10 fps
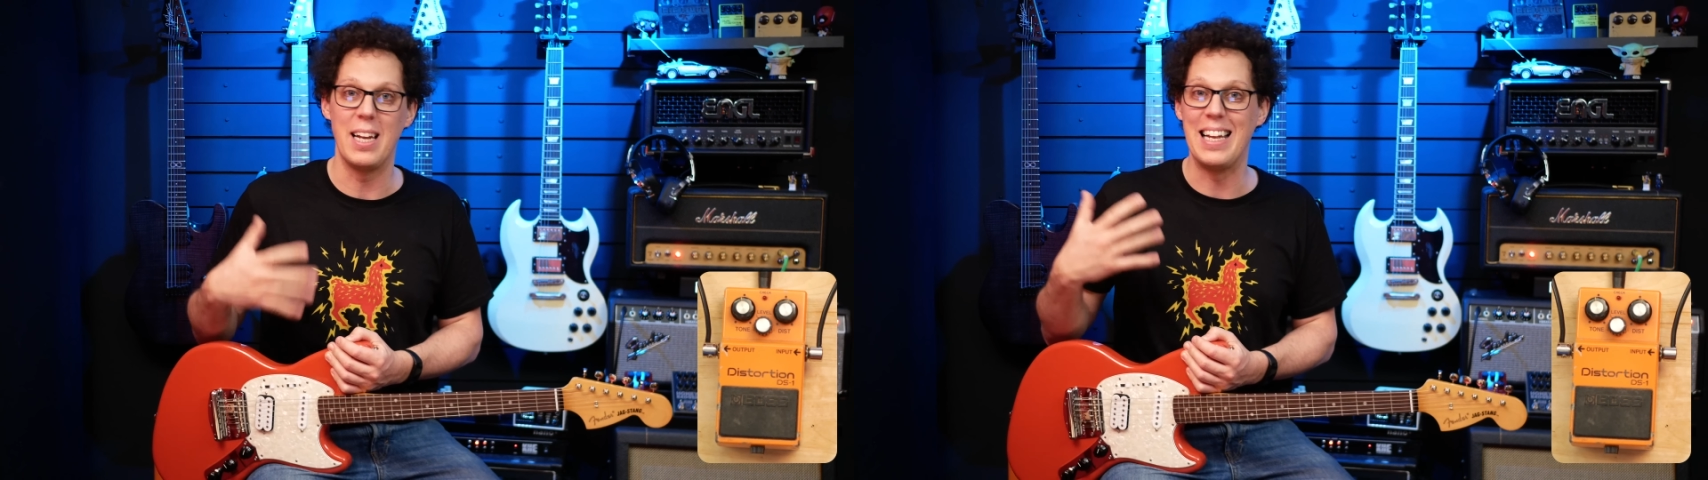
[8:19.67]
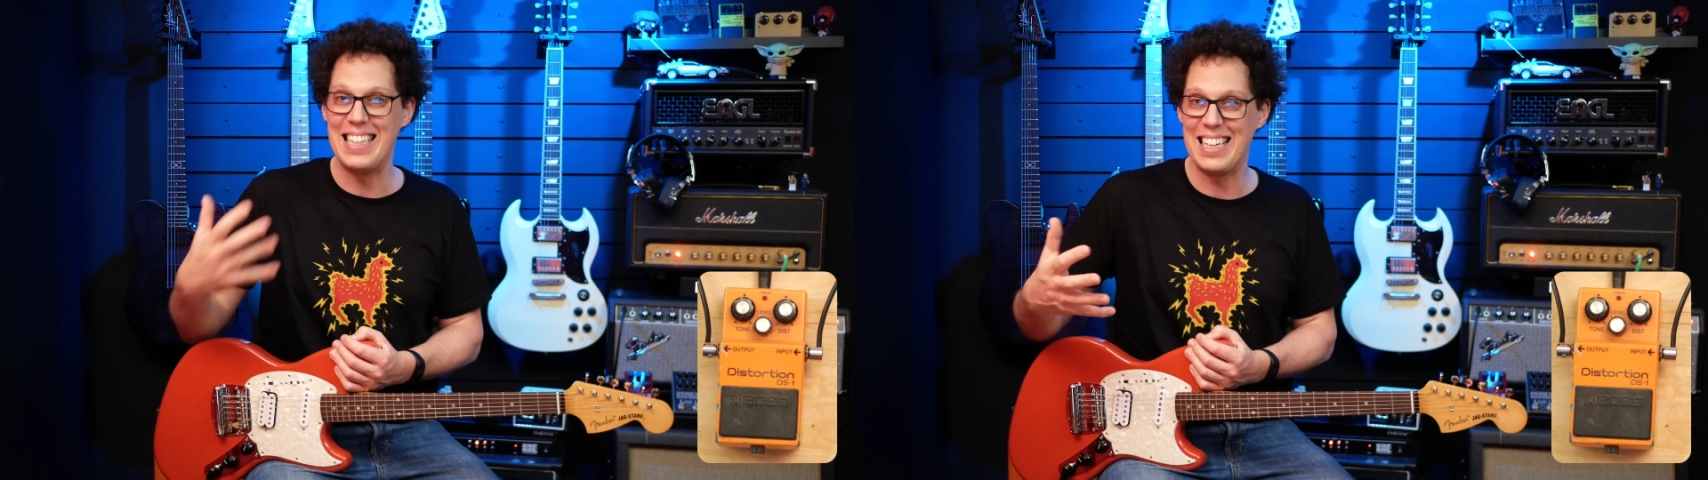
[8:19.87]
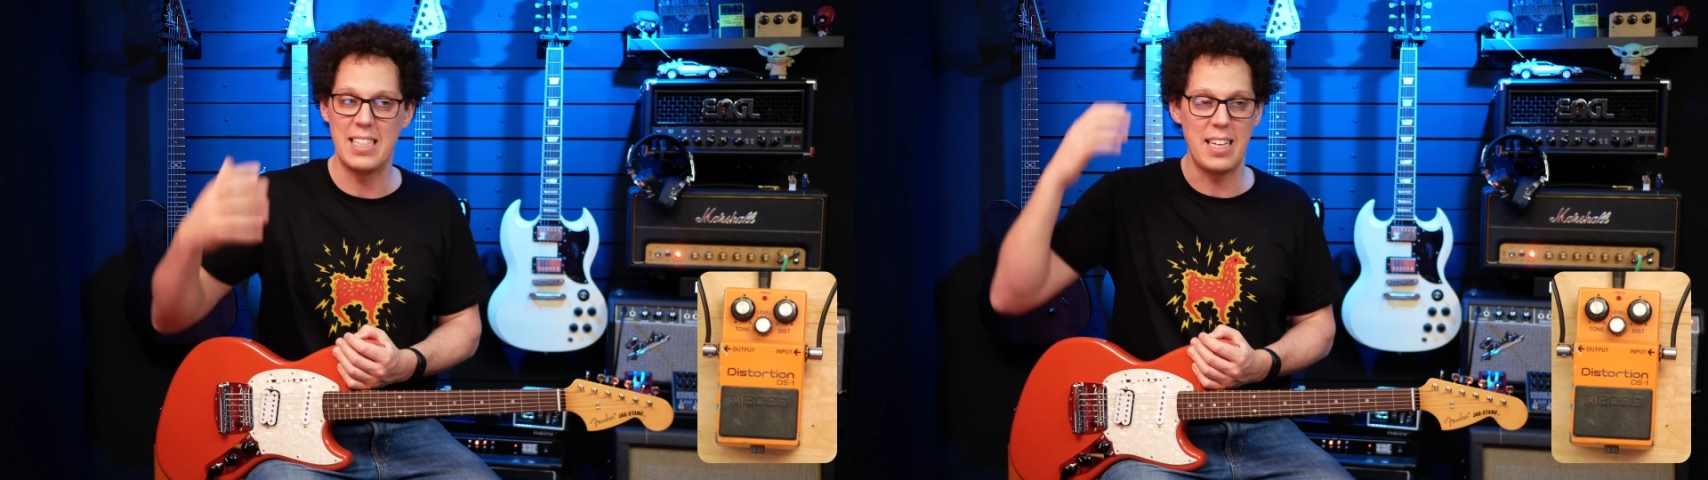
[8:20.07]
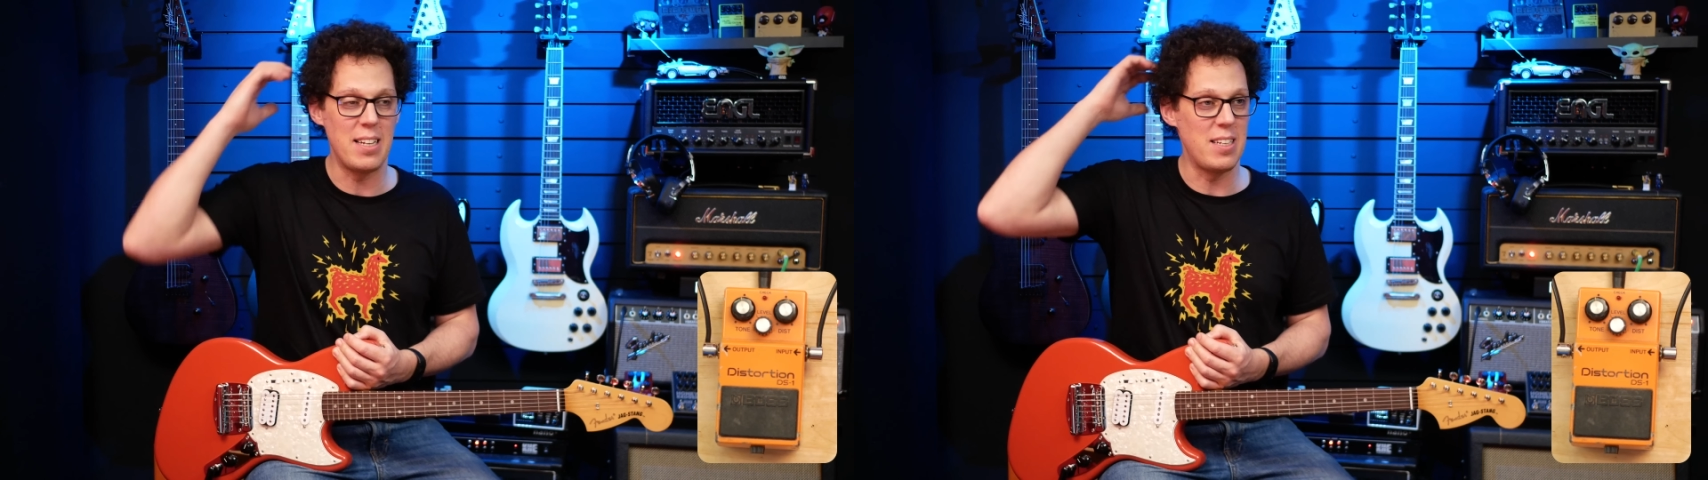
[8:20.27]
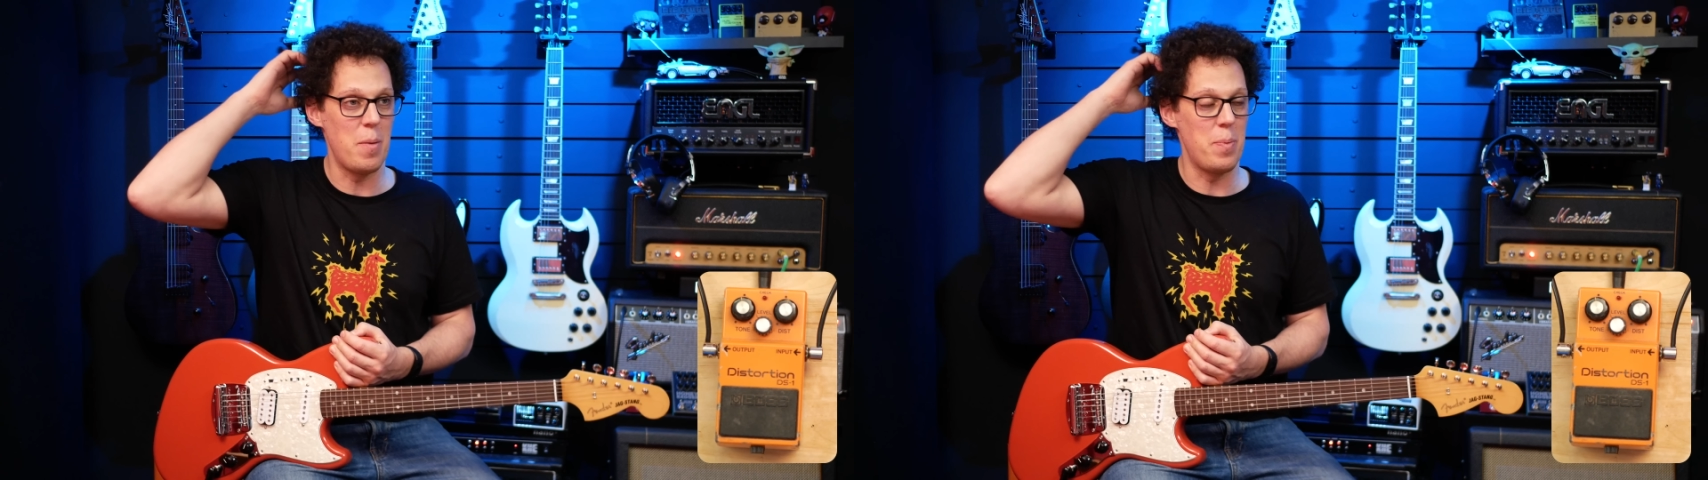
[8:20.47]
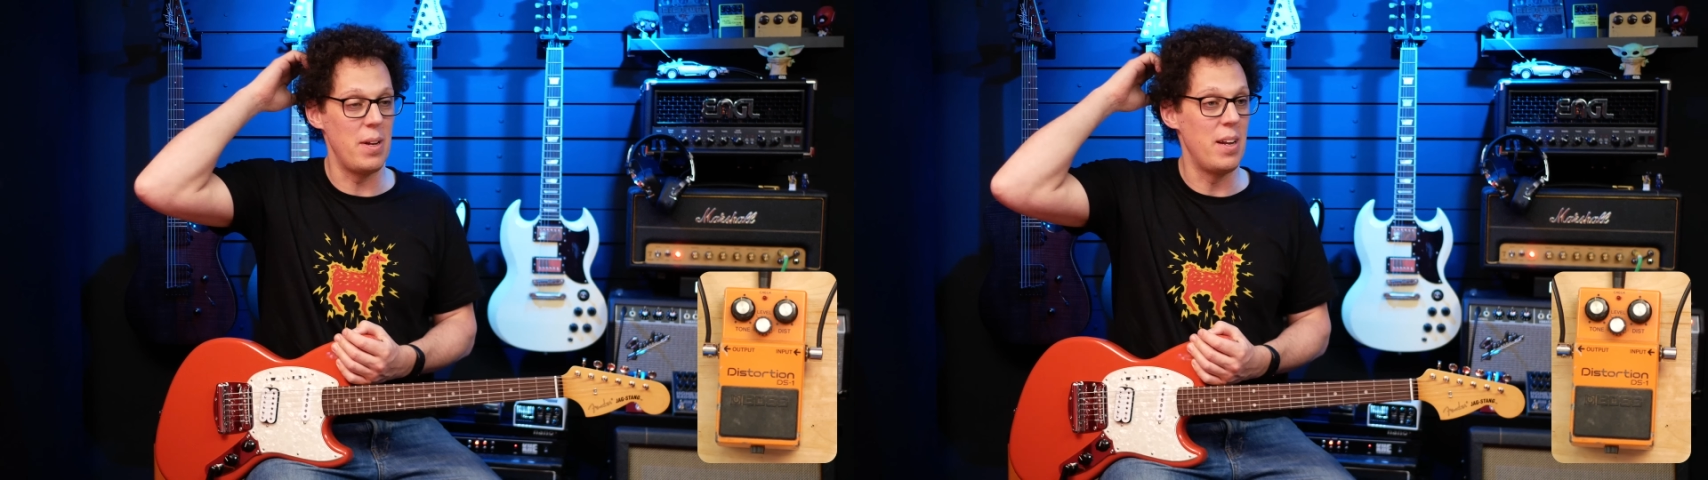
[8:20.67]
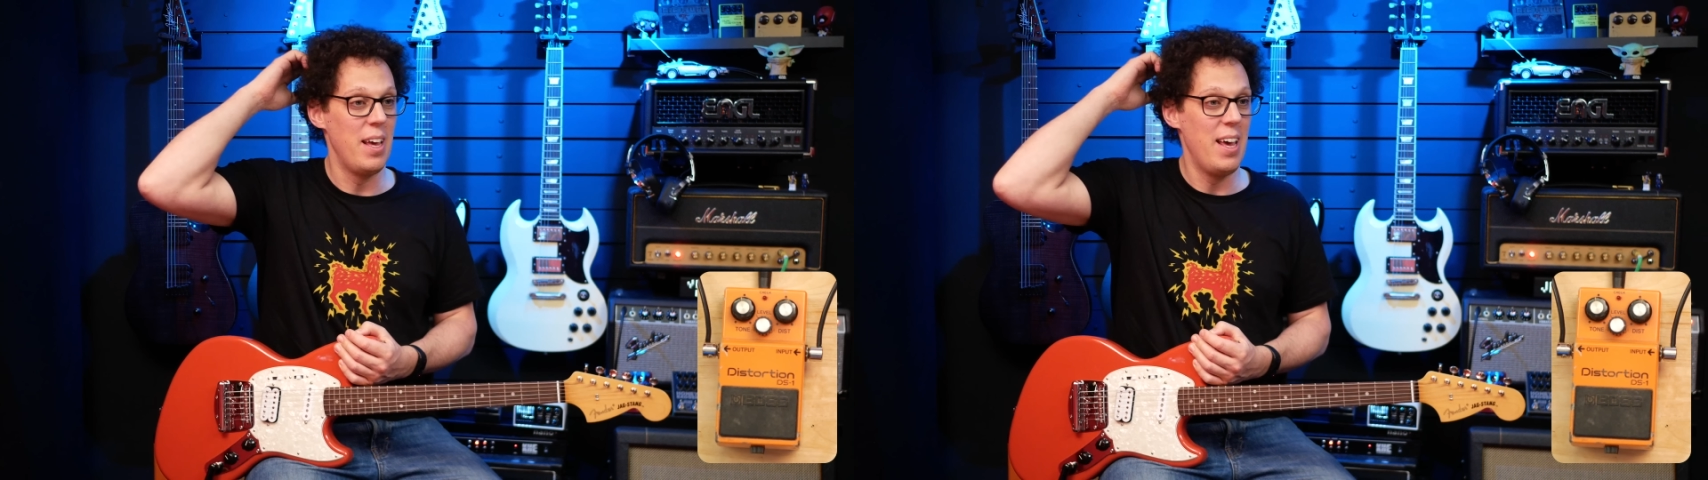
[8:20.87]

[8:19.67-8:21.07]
And I did a setup and